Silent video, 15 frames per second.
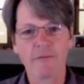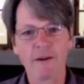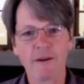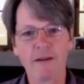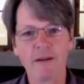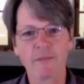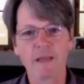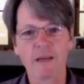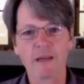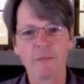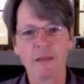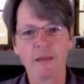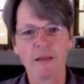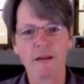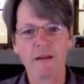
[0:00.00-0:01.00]
And freedom can
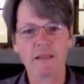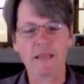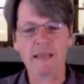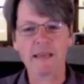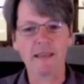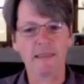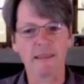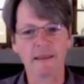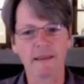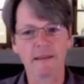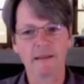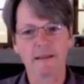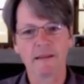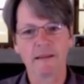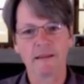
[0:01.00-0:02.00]
appear as
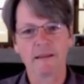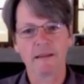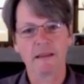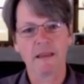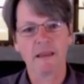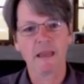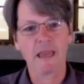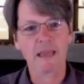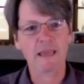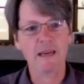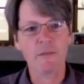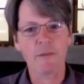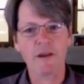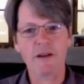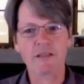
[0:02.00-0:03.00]
anything.
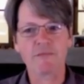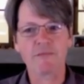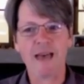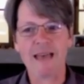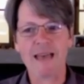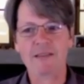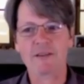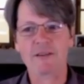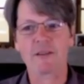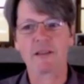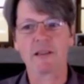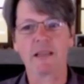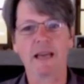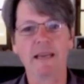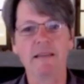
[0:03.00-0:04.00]
It can appear as faster
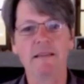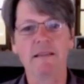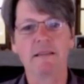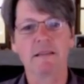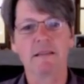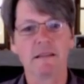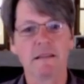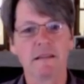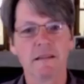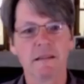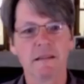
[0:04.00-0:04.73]
than light.